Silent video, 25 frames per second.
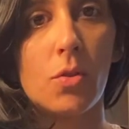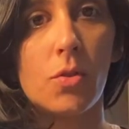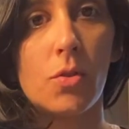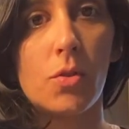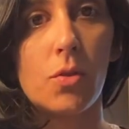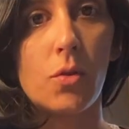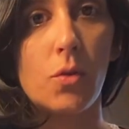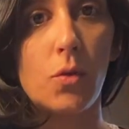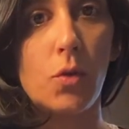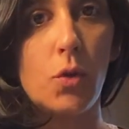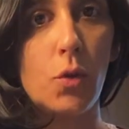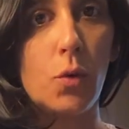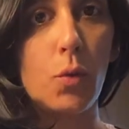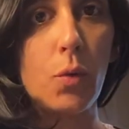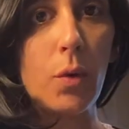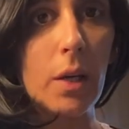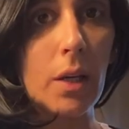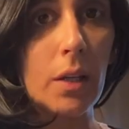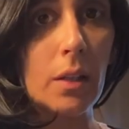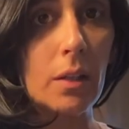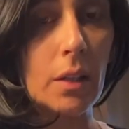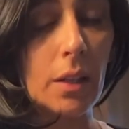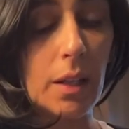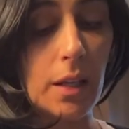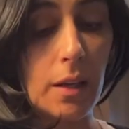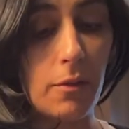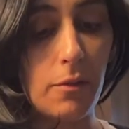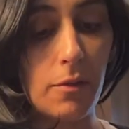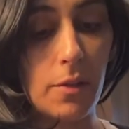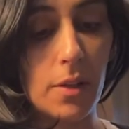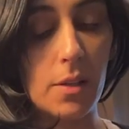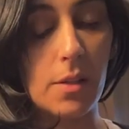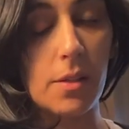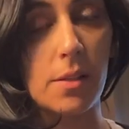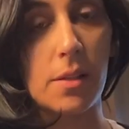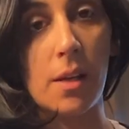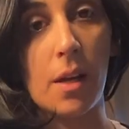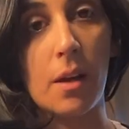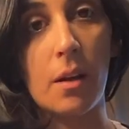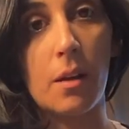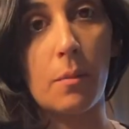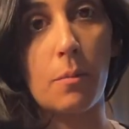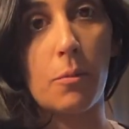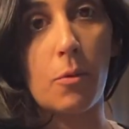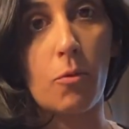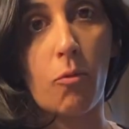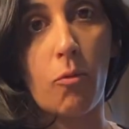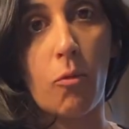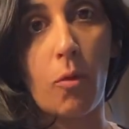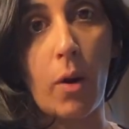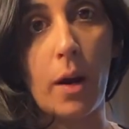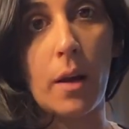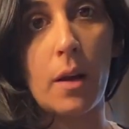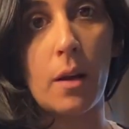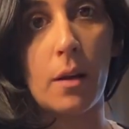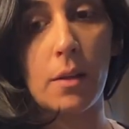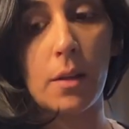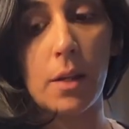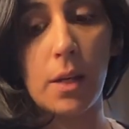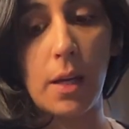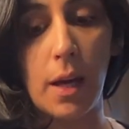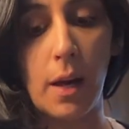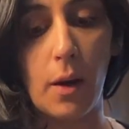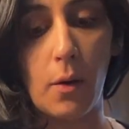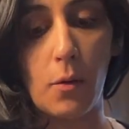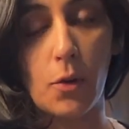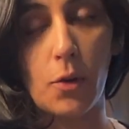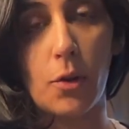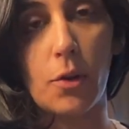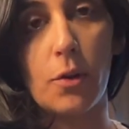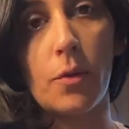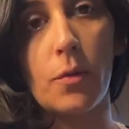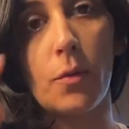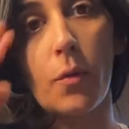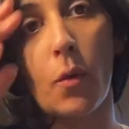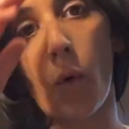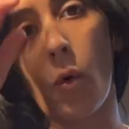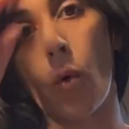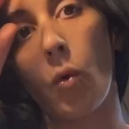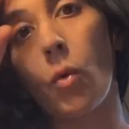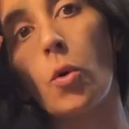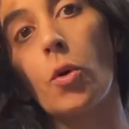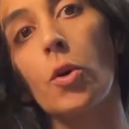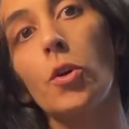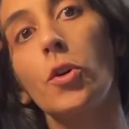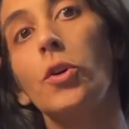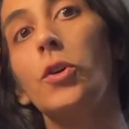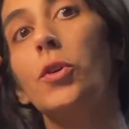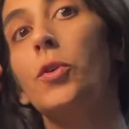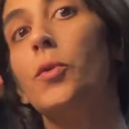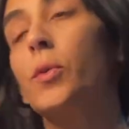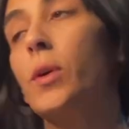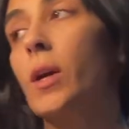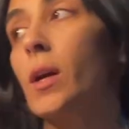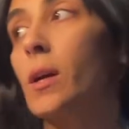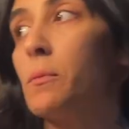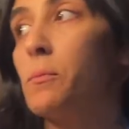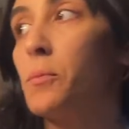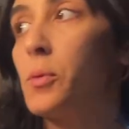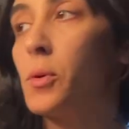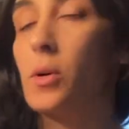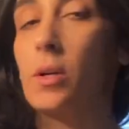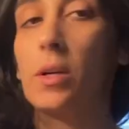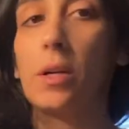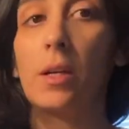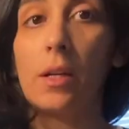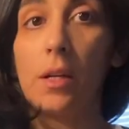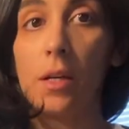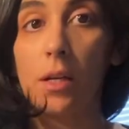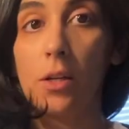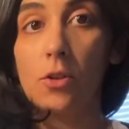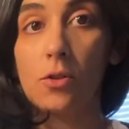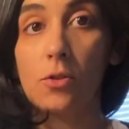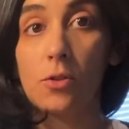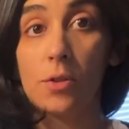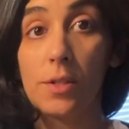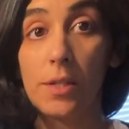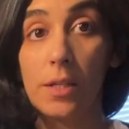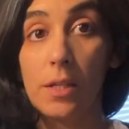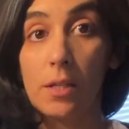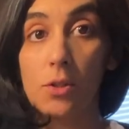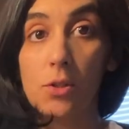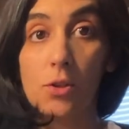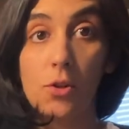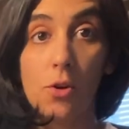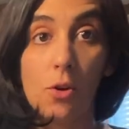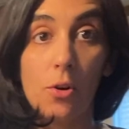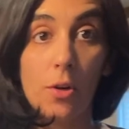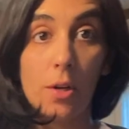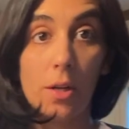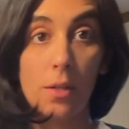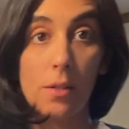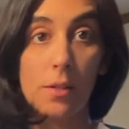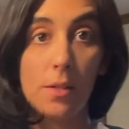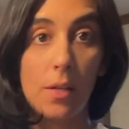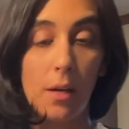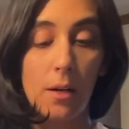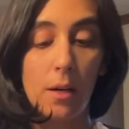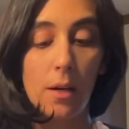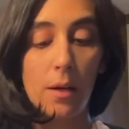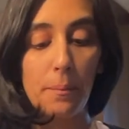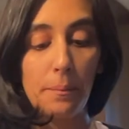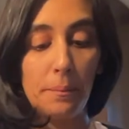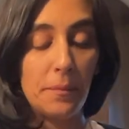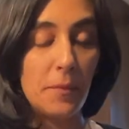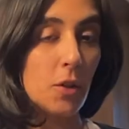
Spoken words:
So you can leave this setup right on the counter, or you can put it in your seed starting setup.